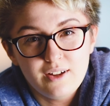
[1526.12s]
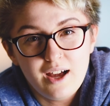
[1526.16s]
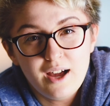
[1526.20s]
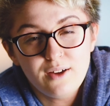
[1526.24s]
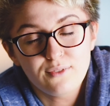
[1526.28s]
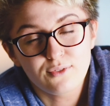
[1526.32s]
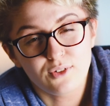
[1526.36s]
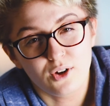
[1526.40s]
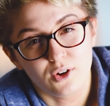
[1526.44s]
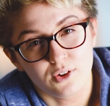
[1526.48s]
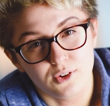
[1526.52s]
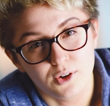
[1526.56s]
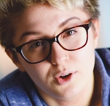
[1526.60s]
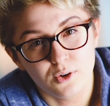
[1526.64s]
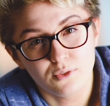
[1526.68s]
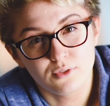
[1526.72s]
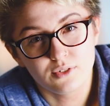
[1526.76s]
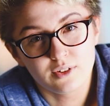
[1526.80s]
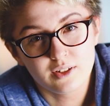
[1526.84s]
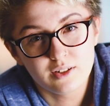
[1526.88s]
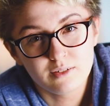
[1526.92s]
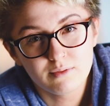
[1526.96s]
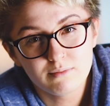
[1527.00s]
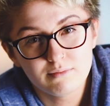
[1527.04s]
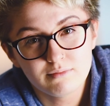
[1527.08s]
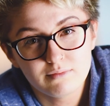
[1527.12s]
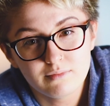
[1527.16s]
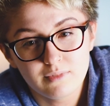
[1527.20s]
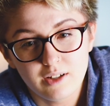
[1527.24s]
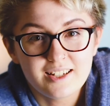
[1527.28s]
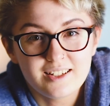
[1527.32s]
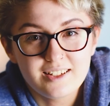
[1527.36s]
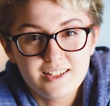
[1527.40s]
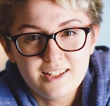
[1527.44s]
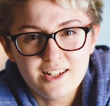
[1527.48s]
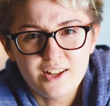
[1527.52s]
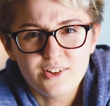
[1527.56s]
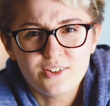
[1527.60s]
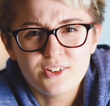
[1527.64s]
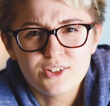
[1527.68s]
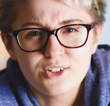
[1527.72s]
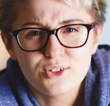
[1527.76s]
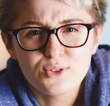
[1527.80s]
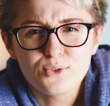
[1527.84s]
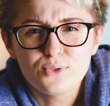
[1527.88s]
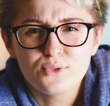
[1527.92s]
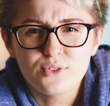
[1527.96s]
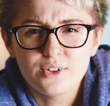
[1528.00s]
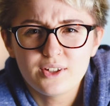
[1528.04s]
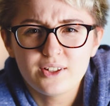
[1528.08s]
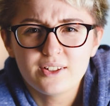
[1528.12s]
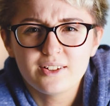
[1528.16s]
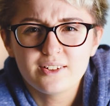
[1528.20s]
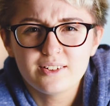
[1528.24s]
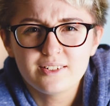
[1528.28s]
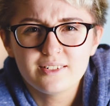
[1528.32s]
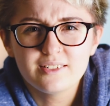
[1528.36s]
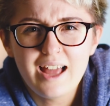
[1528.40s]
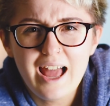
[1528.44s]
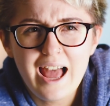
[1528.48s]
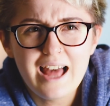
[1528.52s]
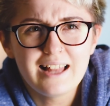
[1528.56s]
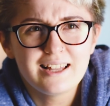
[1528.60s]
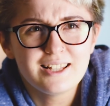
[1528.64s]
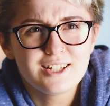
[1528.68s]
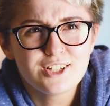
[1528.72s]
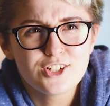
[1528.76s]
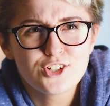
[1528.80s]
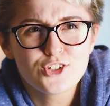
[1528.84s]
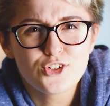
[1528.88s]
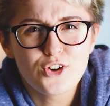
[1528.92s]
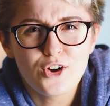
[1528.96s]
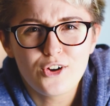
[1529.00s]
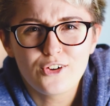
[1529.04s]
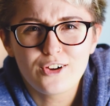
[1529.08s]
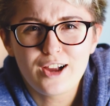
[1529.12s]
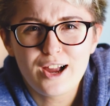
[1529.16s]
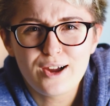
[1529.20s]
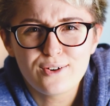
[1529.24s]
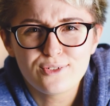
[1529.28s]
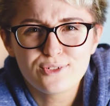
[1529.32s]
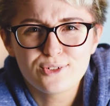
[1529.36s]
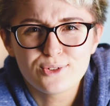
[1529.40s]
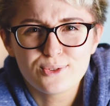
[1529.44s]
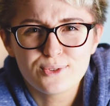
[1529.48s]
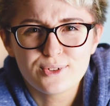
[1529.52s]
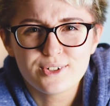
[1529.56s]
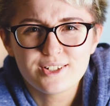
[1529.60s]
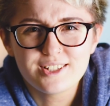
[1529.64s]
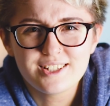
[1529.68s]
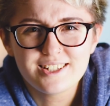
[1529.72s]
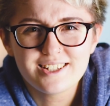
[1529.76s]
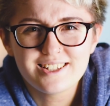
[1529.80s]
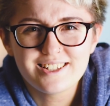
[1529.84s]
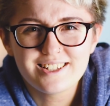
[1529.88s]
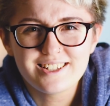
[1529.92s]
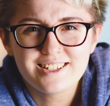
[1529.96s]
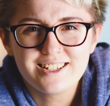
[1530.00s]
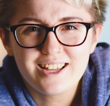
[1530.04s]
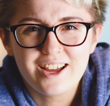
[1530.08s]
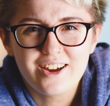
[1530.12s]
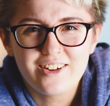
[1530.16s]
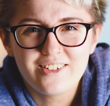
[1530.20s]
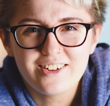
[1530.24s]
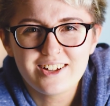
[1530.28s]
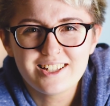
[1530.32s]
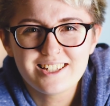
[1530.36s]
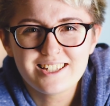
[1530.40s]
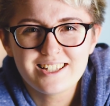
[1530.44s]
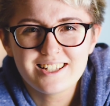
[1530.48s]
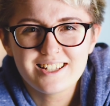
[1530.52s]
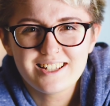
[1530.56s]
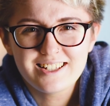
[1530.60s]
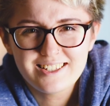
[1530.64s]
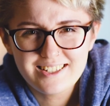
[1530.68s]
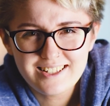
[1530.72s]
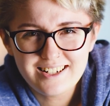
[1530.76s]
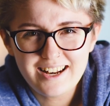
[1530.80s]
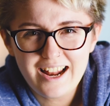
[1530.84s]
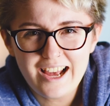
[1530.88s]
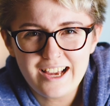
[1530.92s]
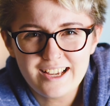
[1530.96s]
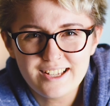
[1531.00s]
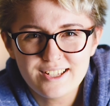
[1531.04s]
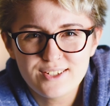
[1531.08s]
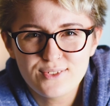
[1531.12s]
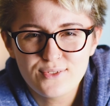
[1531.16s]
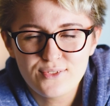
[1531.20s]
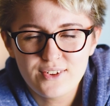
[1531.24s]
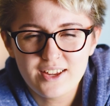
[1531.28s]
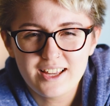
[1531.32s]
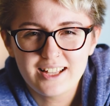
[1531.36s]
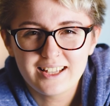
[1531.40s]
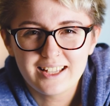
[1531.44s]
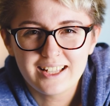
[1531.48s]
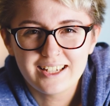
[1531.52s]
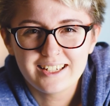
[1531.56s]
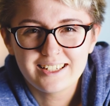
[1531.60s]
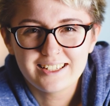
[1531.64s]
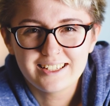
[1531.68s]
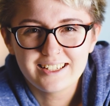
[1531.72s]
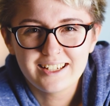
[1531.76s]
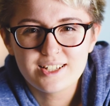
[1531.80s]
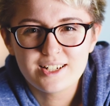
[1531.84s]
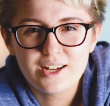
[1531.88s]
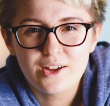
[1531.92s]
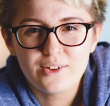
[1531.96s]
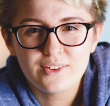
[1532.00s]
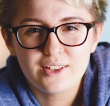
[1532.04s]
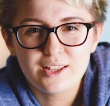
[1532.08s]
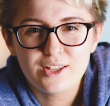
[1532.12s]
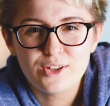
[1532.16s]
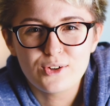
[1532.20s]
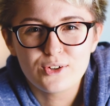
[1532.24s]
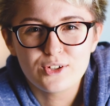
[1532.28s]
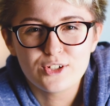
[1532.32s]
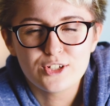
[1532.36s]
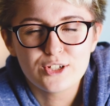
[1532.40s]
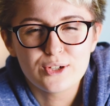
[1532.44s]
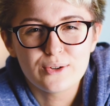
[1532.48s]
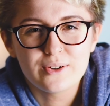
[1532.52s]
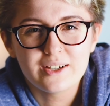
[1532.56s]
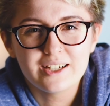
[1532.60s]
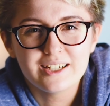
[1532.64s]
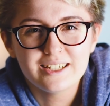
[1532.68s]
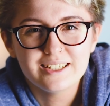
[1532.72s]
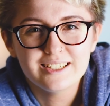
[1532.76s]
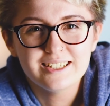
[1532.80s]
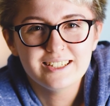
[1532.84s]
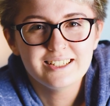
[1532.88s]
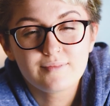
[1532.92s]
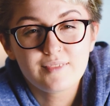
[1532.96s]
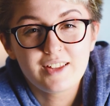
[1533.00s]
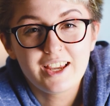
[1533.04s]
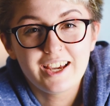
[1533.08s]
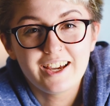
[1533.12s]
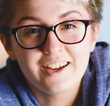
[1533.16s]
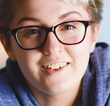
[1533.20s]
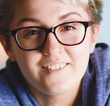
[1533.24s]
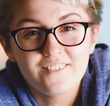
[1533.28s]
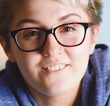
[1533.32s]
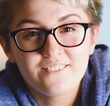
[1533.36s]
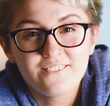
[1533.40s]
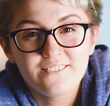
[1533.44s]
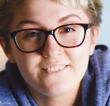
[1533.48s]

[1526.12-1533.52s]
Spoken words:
gotten over them, and you know, you do feel hella strong afterwards. So it's a nice feeling to know that you can do it. Yeah.